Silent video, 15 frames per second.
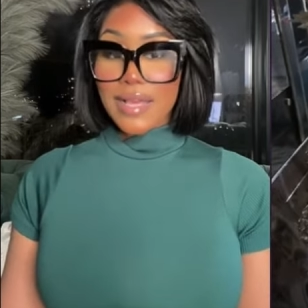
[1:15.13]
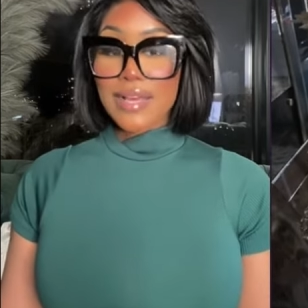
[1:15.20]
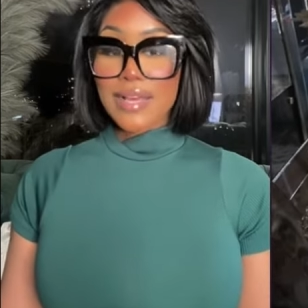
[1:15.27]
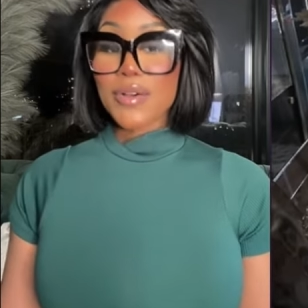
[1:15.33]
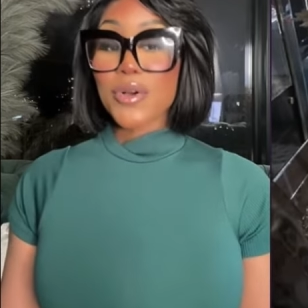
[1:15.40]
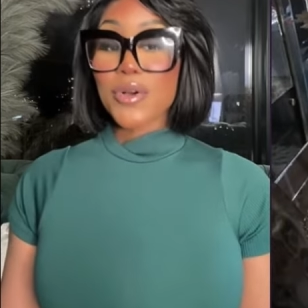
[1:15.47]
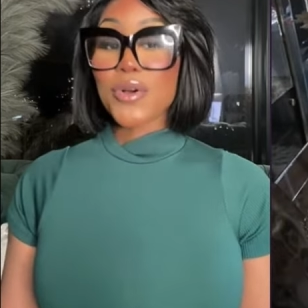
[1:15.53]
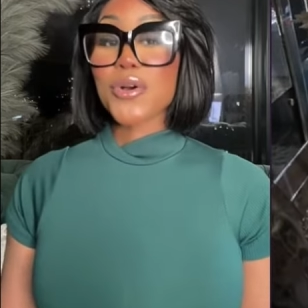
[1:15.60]

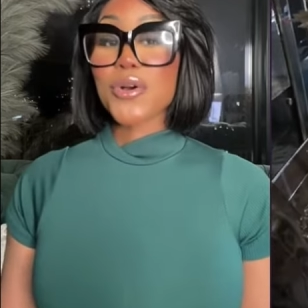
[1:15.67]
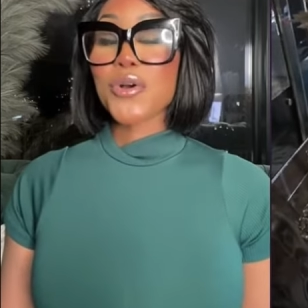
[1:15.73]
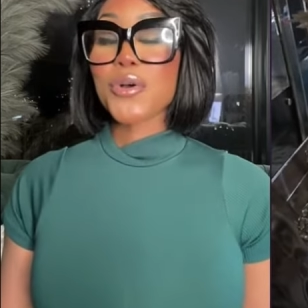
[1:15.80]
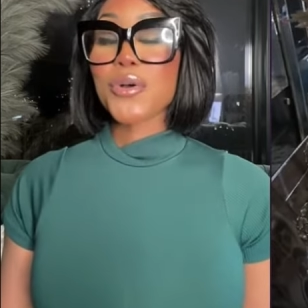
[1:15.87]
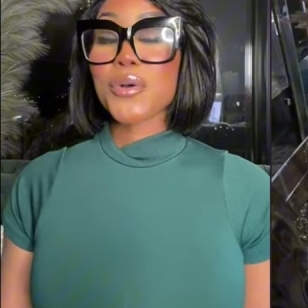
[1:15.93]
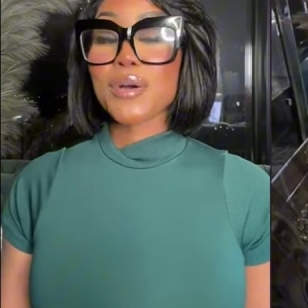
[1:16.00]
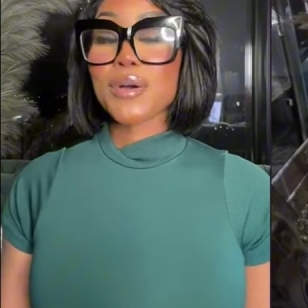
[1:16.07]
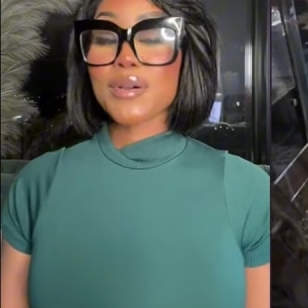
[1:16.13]

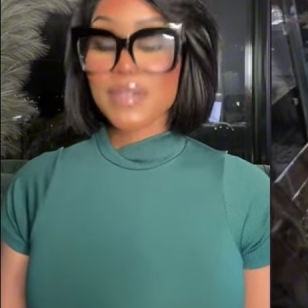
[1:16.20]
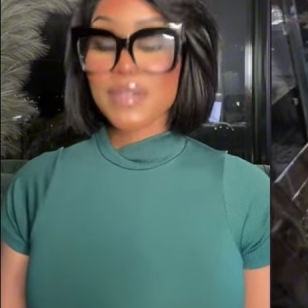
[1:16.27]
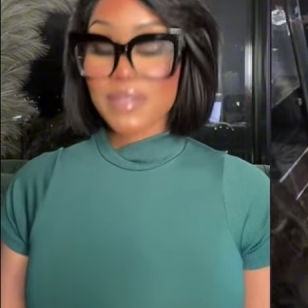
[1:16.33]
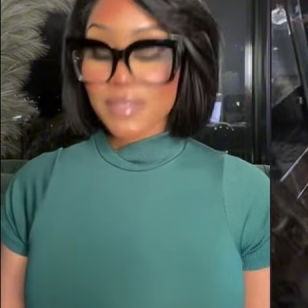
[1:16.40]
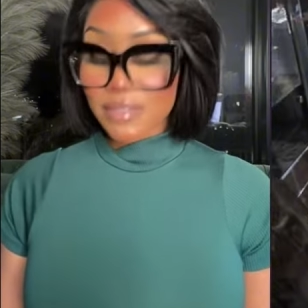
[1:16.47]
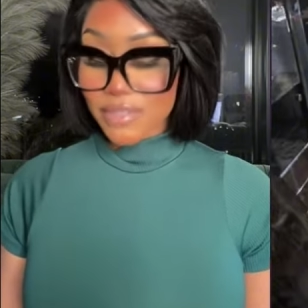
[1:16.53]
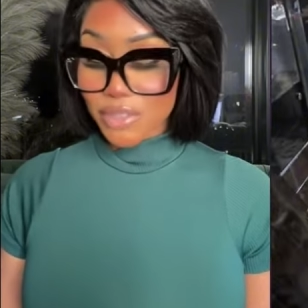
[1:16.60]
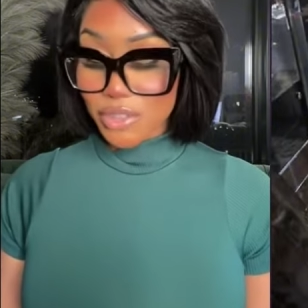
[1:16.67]

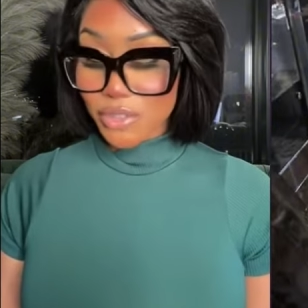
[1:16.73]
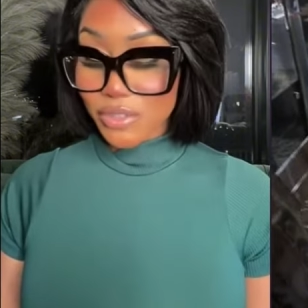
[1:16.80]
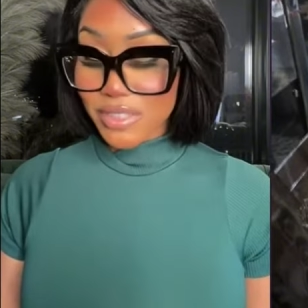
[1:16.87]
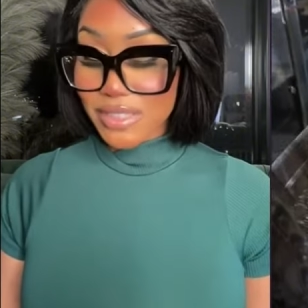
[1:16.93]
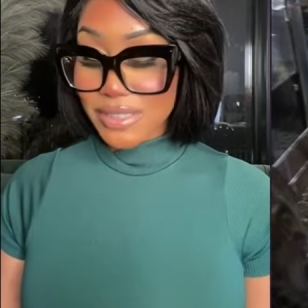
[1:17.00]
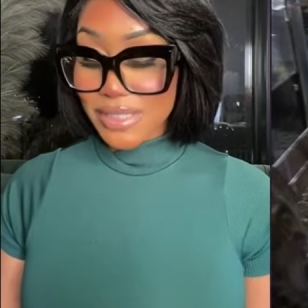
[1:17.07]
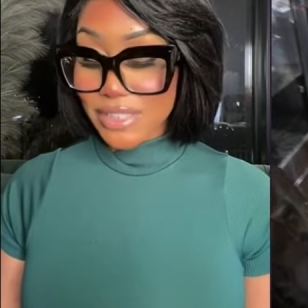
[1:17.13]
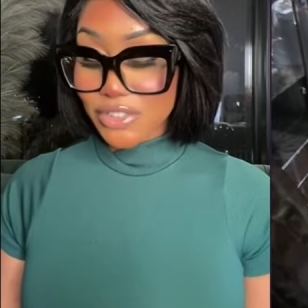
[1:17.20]
Oh, so it
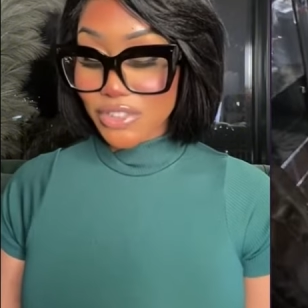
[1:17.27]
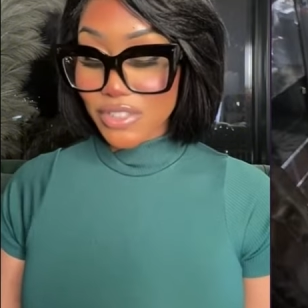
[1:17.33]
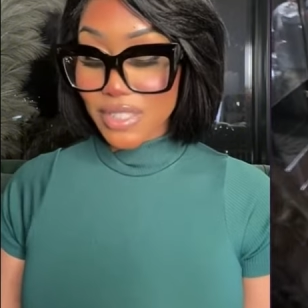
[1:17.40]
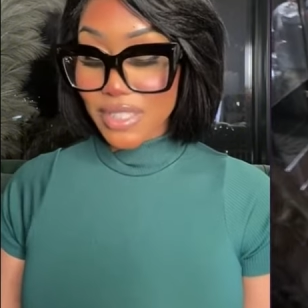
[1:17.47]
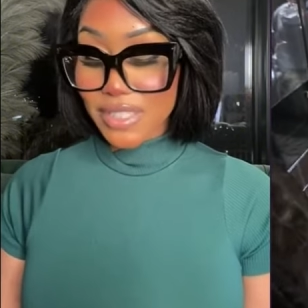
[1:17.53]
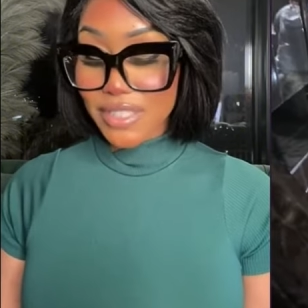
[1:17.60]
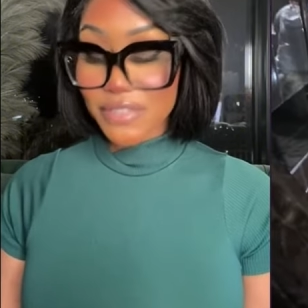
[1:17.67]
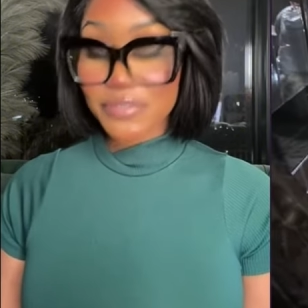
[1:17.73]
says you're
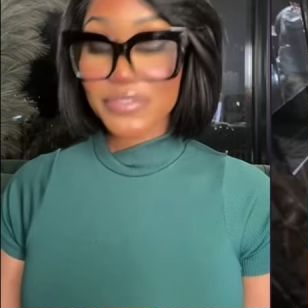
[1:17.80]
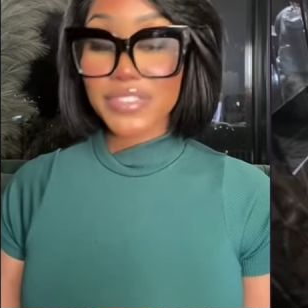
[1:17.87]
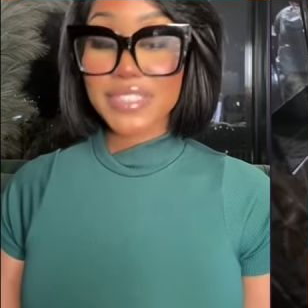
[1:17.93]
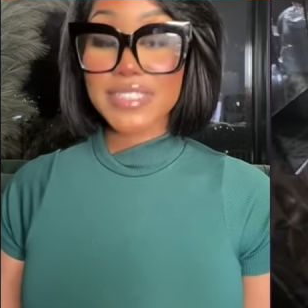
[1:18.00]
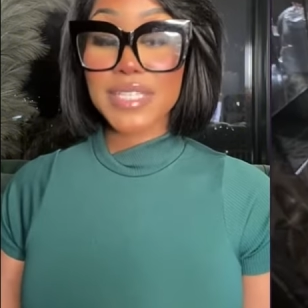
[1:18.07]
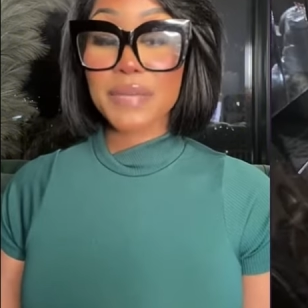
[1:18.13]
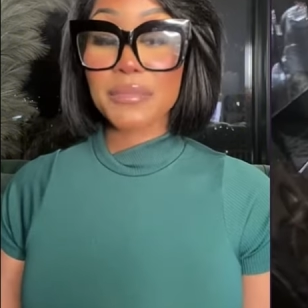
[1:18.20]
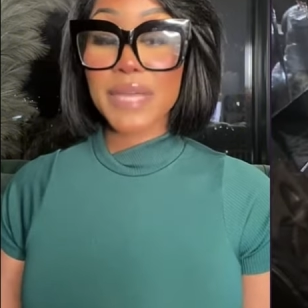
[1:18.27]
looking for
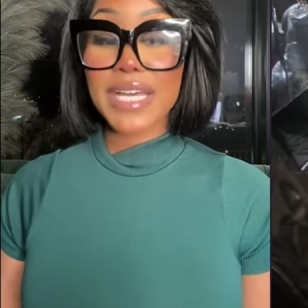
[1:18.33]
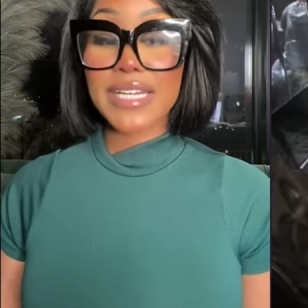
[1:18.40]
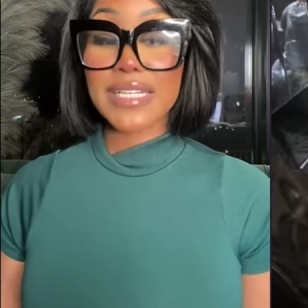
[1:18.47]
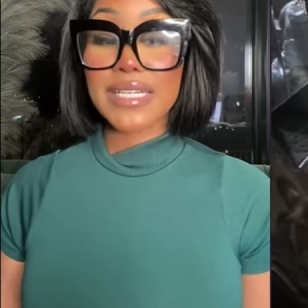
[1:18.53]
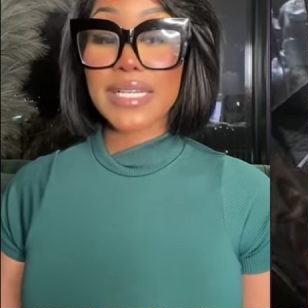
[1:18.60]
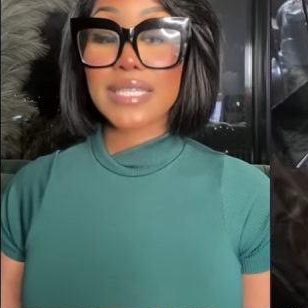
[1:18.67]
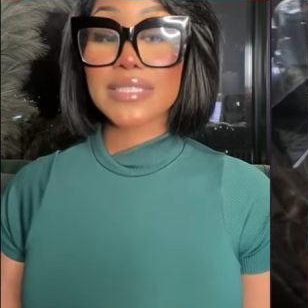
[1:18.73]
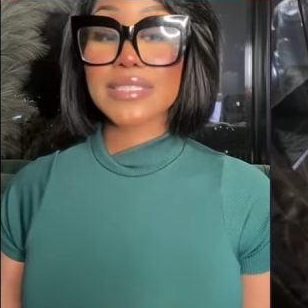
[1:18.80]
somebody